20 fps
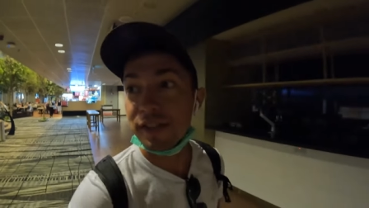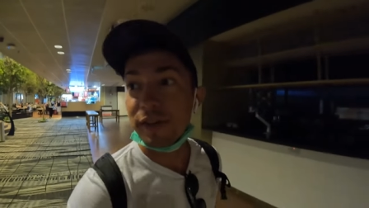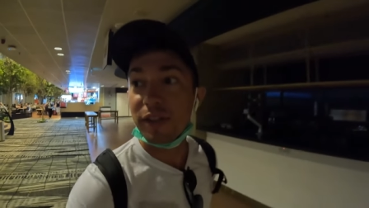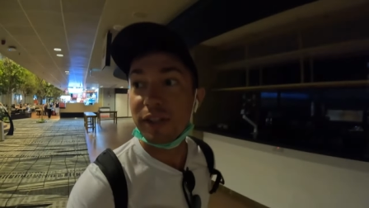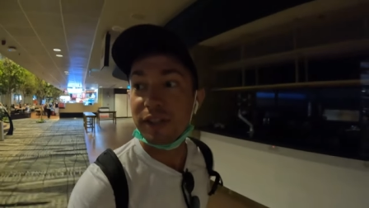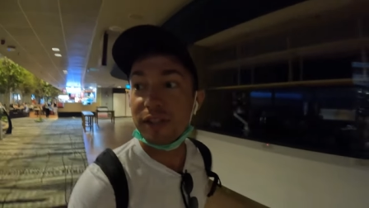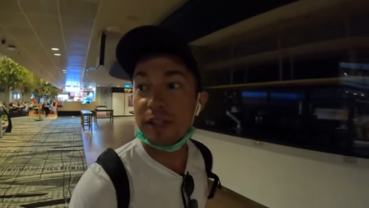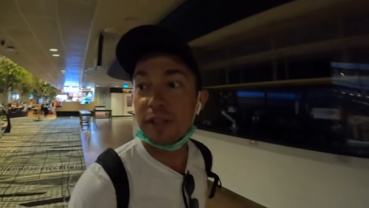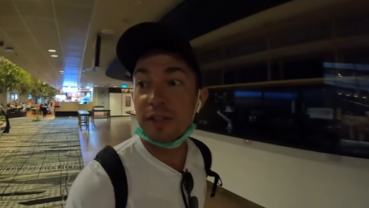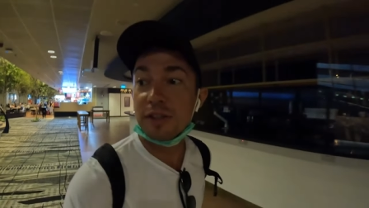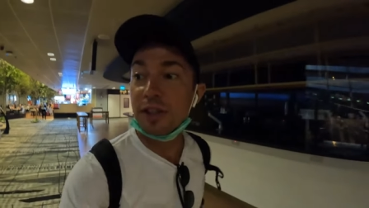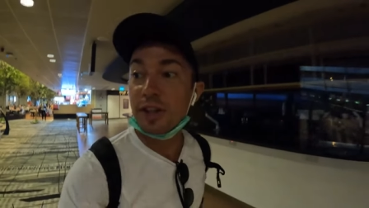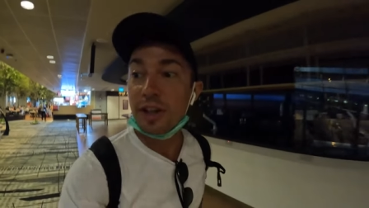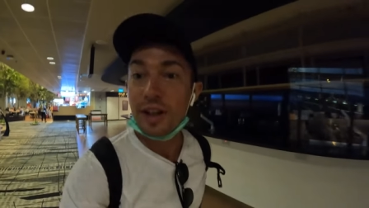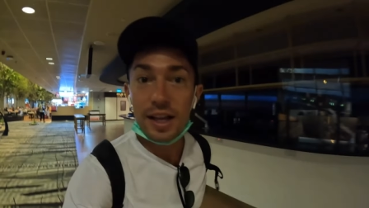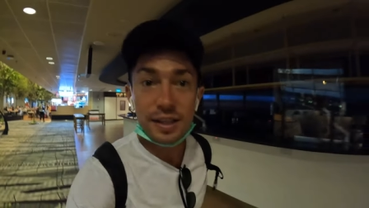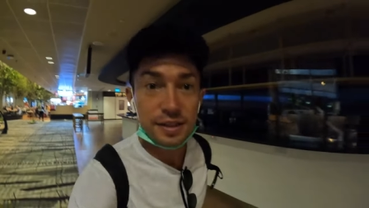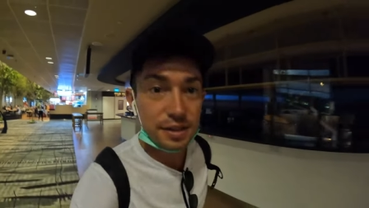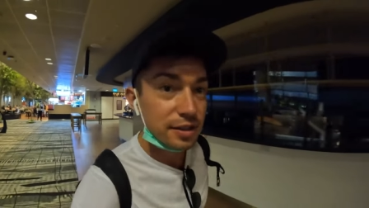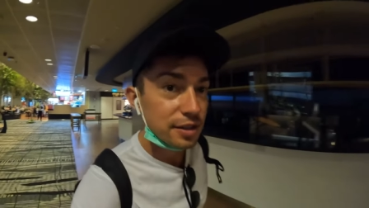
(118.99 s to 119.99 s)
They're the signature
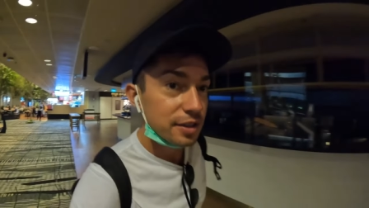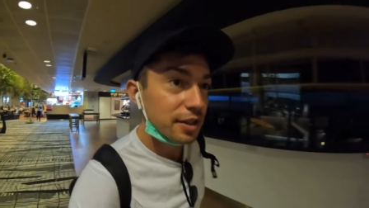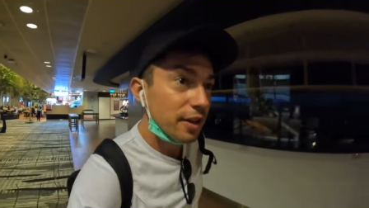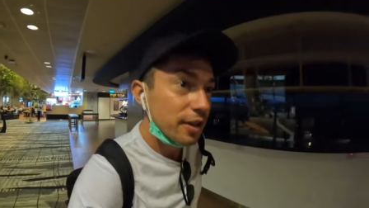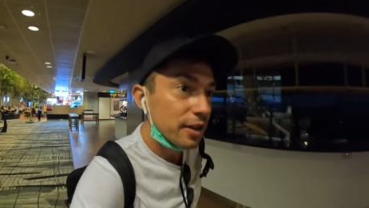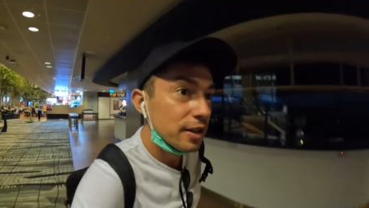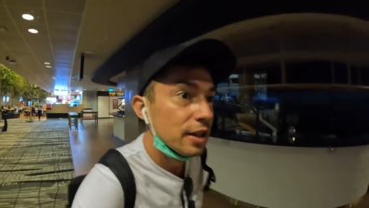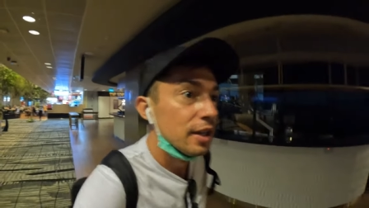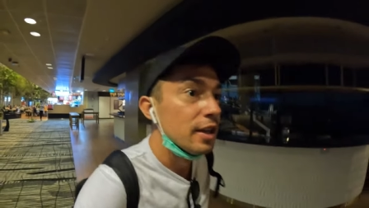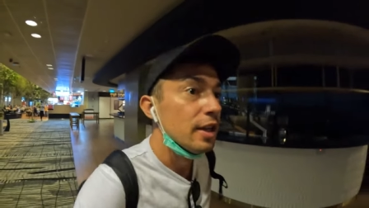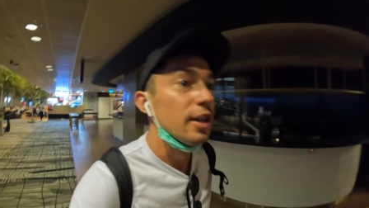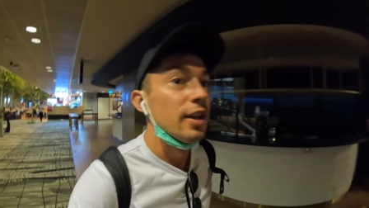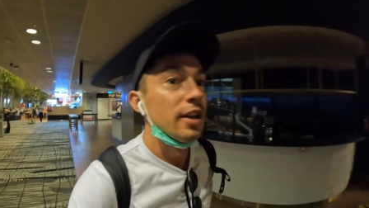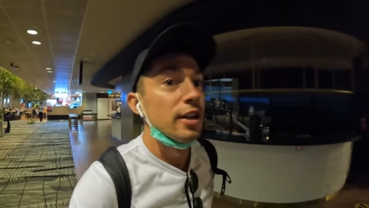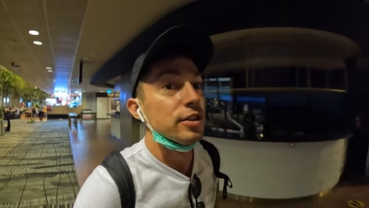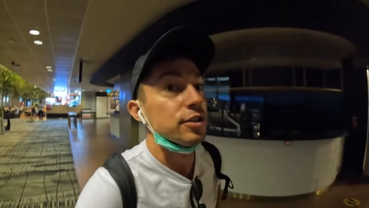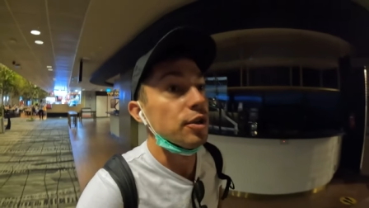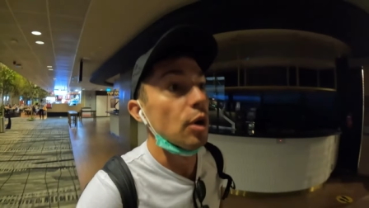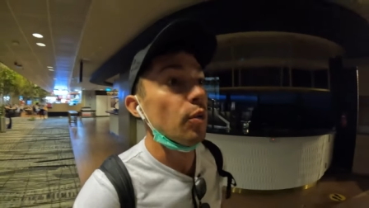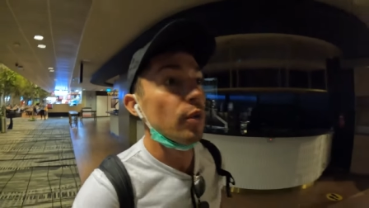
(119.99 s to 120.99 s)
glasses, so
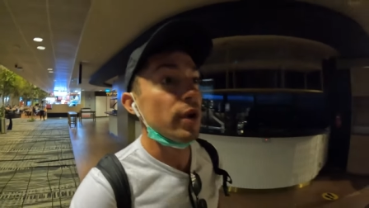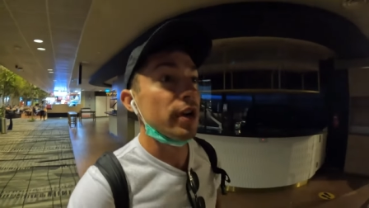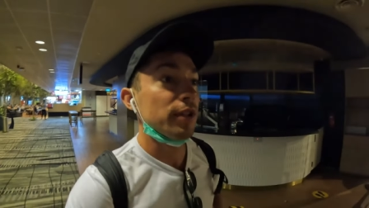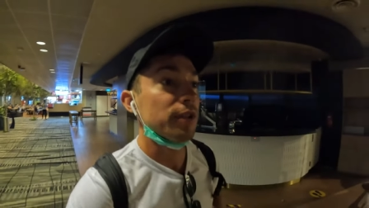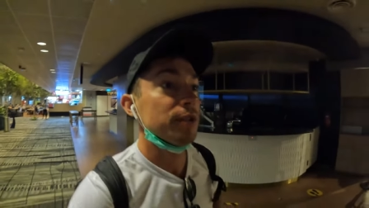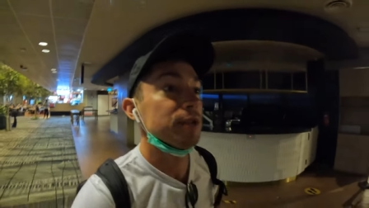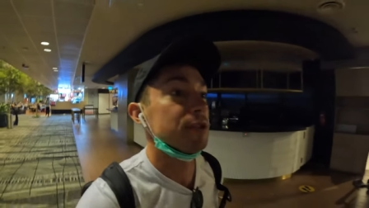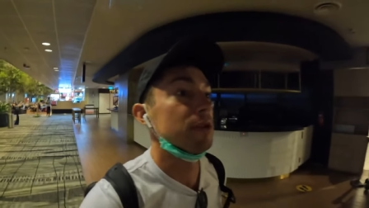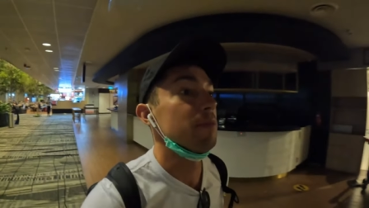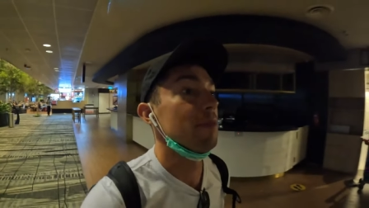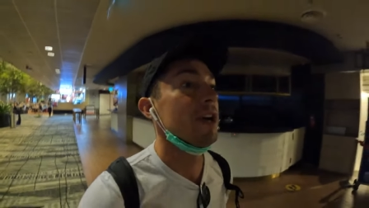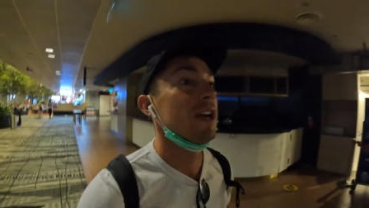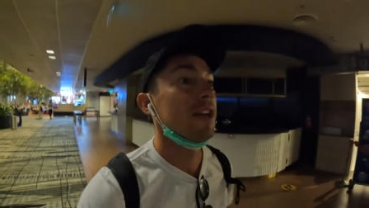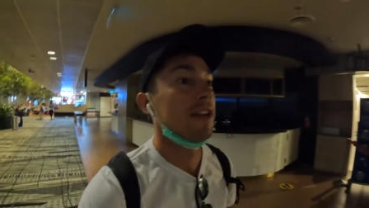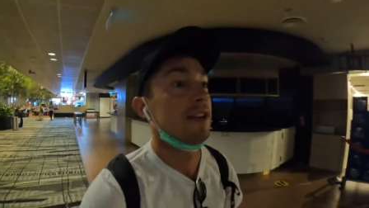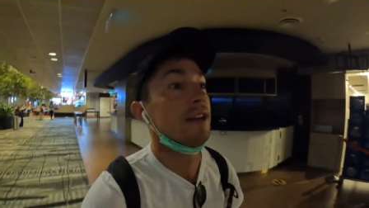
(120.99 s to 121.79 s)
don't want to lose them.